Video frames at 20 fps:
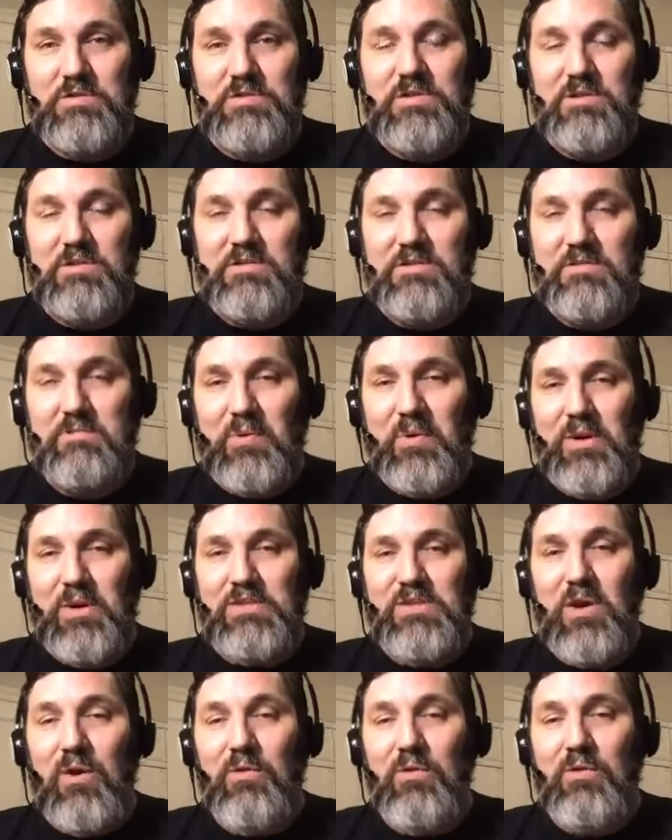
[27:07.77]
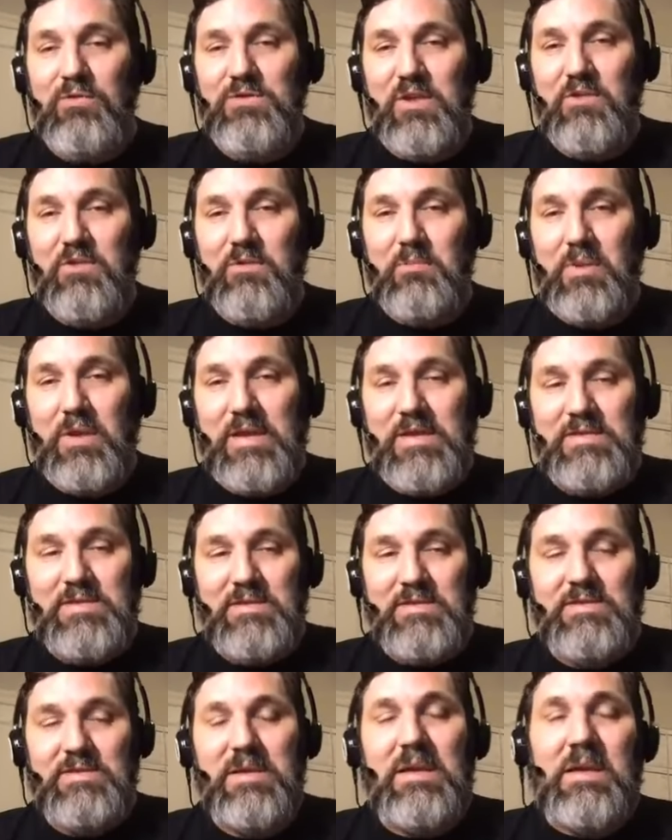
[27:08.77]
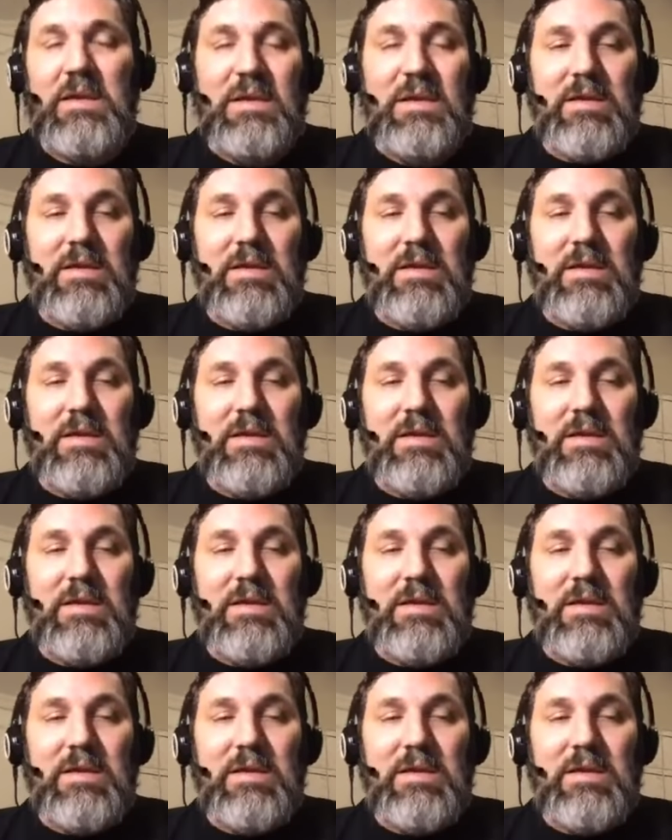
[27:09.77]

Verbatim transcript: to put it to all those other places.